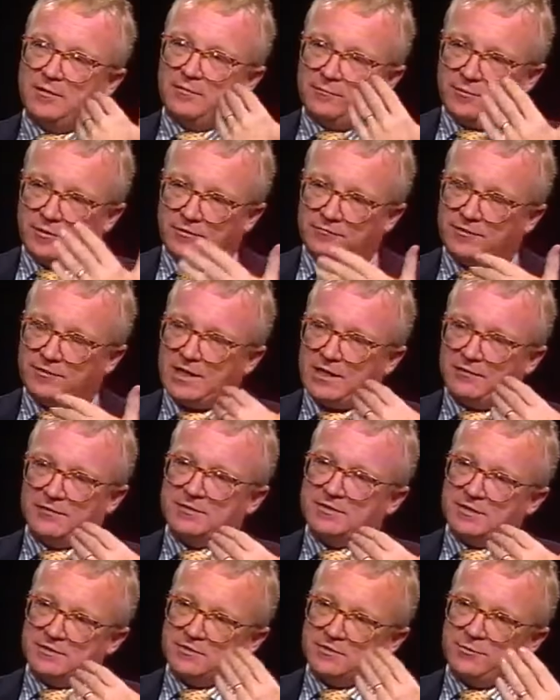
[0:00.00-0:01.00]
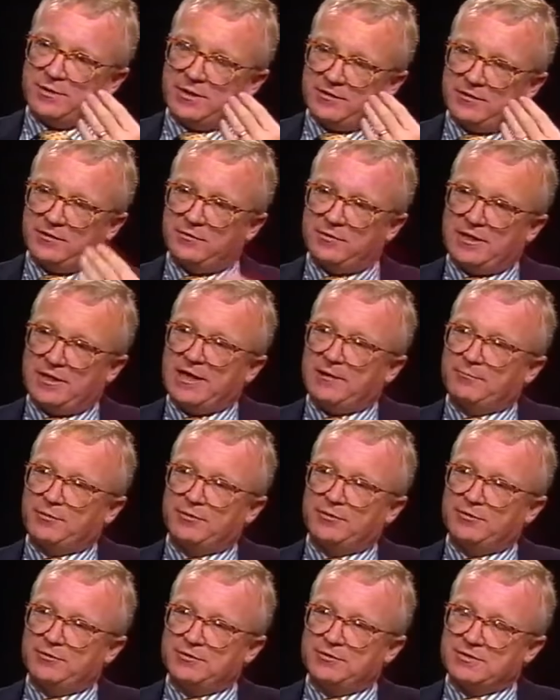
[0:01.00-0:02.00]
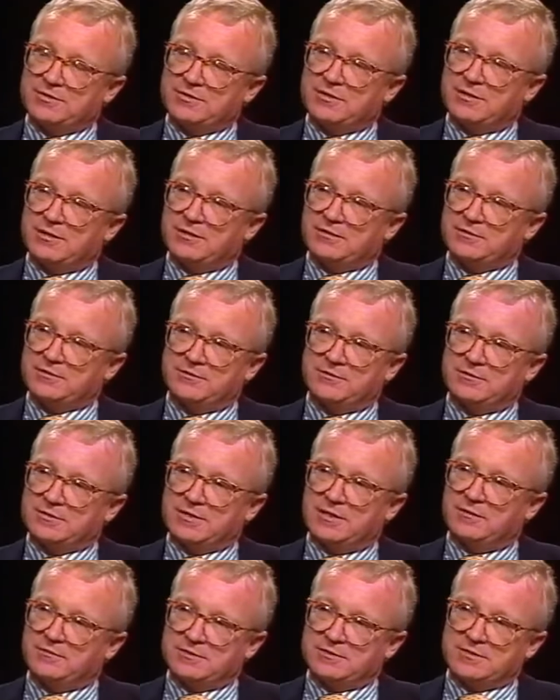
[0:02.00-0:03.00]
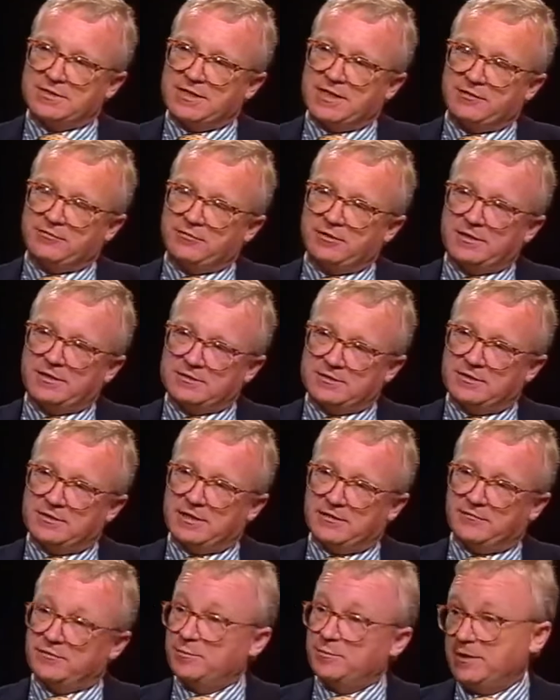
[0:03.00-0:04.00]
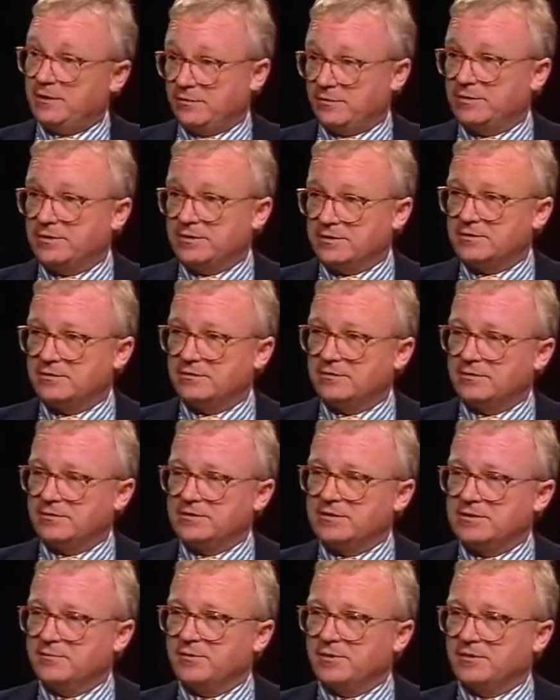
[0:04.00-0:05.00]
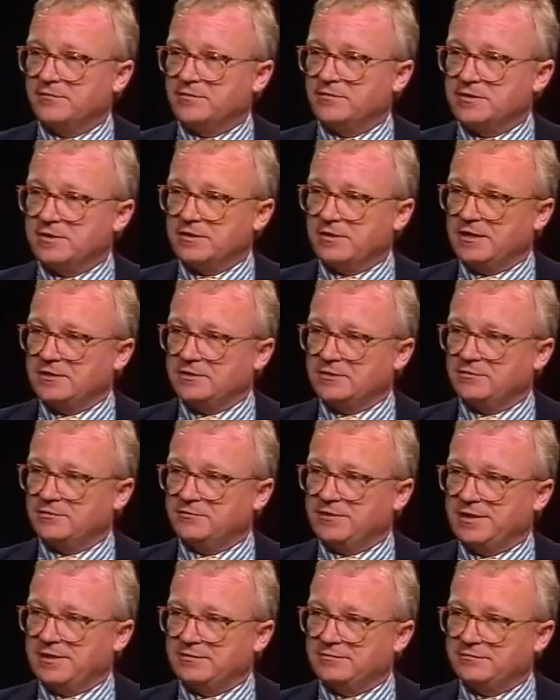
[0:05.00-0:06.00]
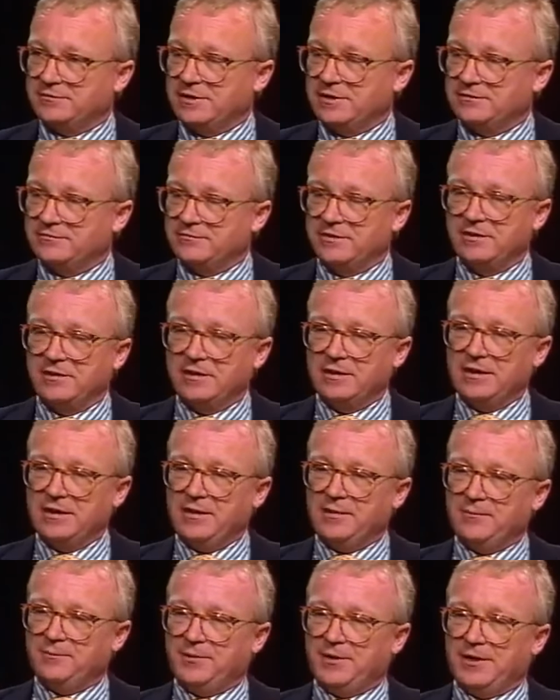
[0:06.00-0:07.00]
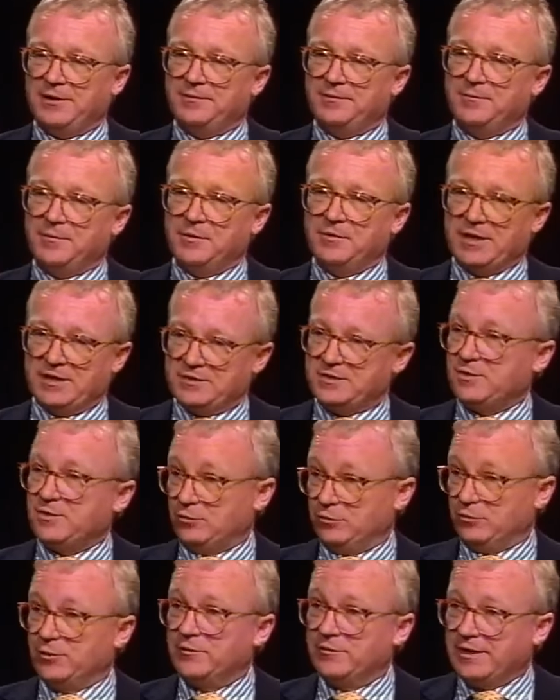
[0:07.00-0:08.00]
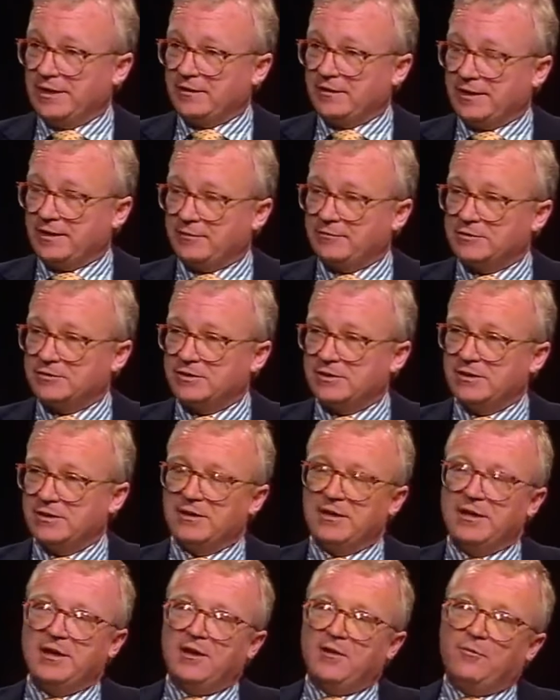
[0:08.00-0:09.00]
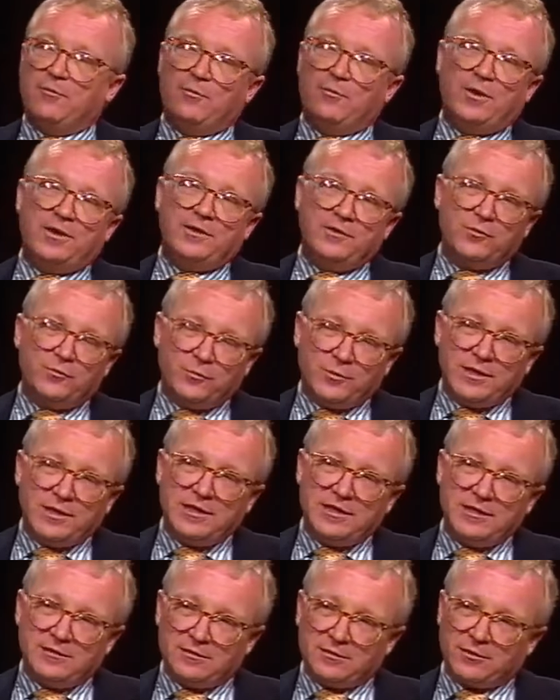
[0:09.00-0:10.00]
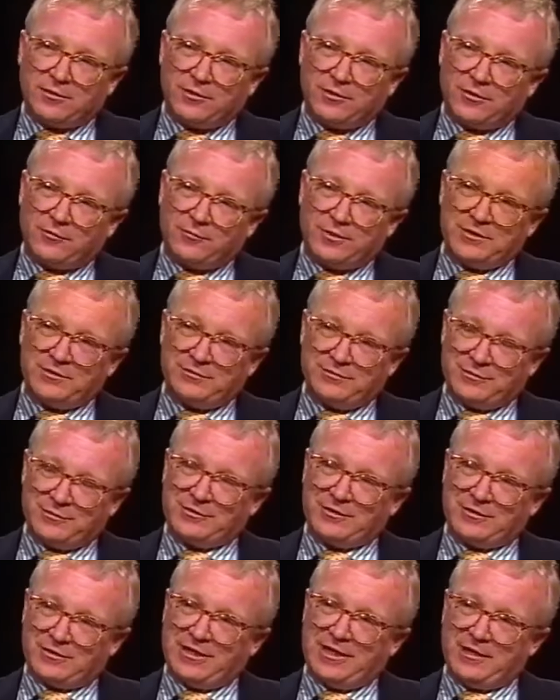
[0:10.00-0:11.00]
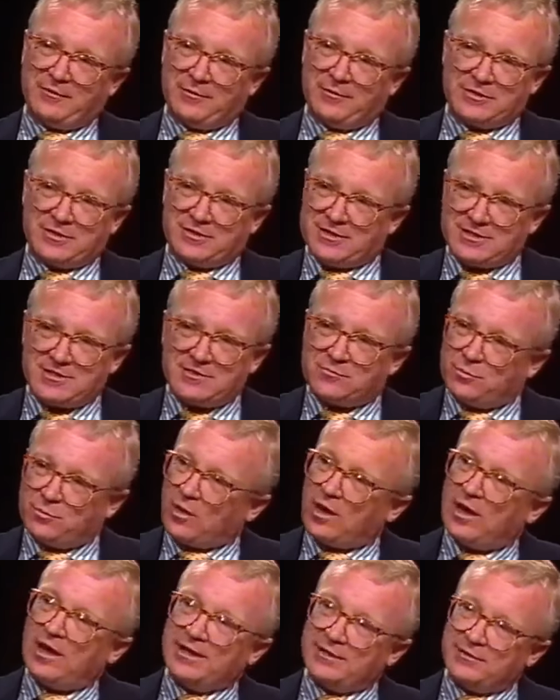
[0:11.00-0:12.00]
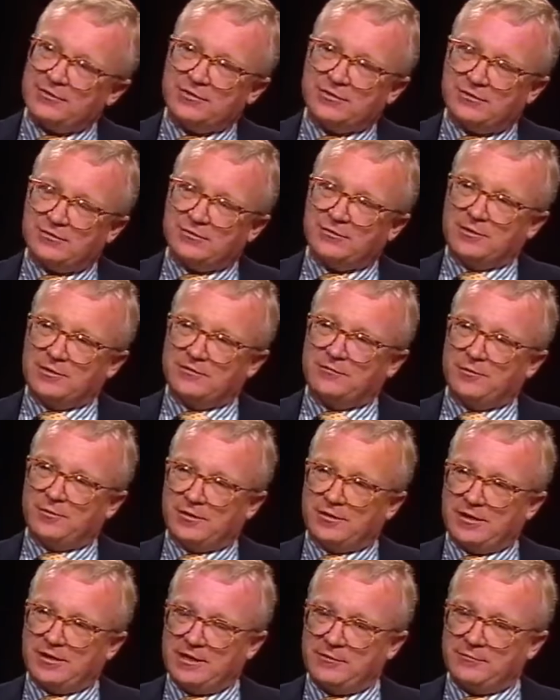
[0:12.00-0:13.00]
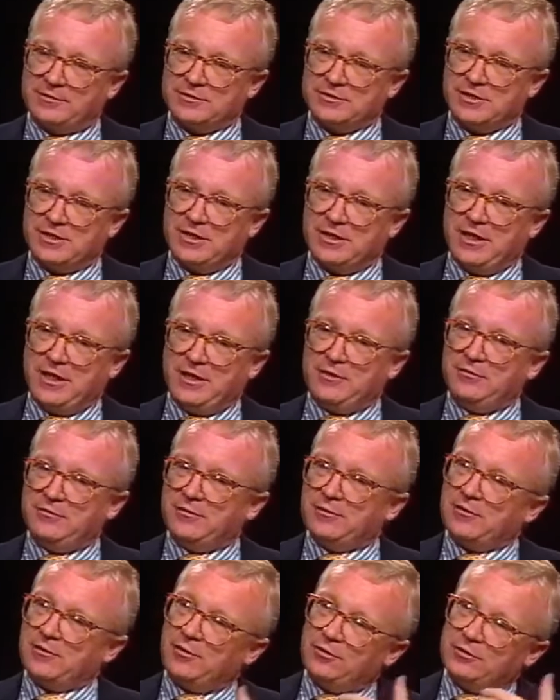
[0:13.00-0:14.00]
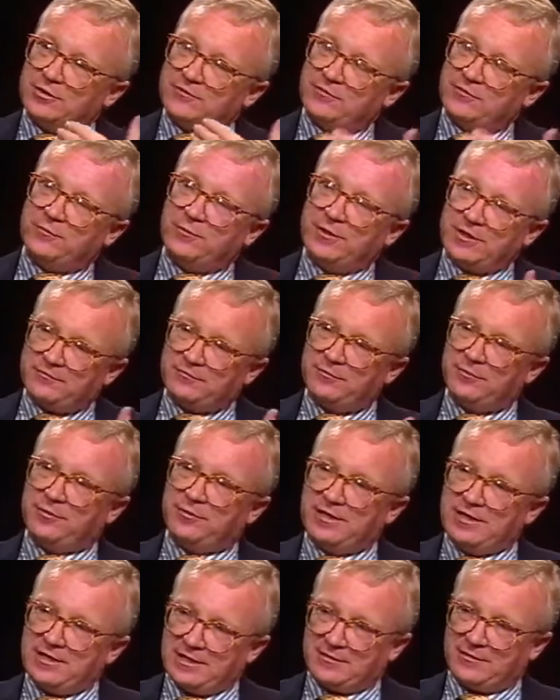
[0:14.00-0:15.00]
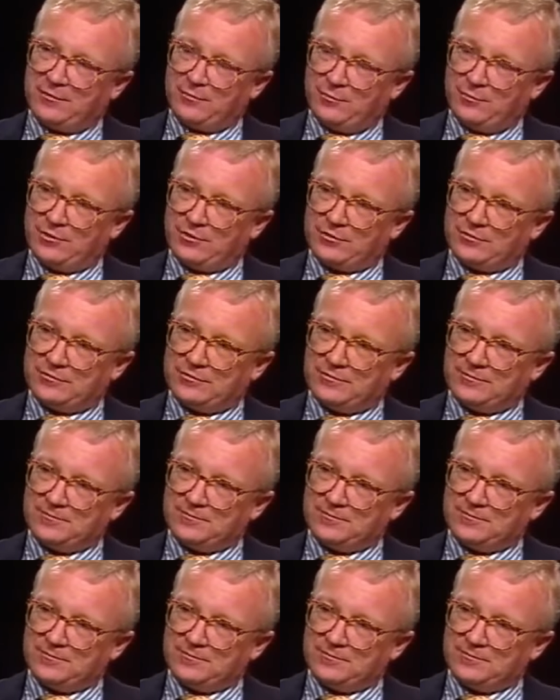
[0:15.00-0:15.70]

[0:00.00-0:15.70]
evolve in such a way that you can't produce certain sounds as accurately as a native speaker. It's simply a physiological fact of life. But you can still learn that language. What you really learn when you learn a language, and this is why you should learn a foreign language, you learn a whole different way of looking at the world.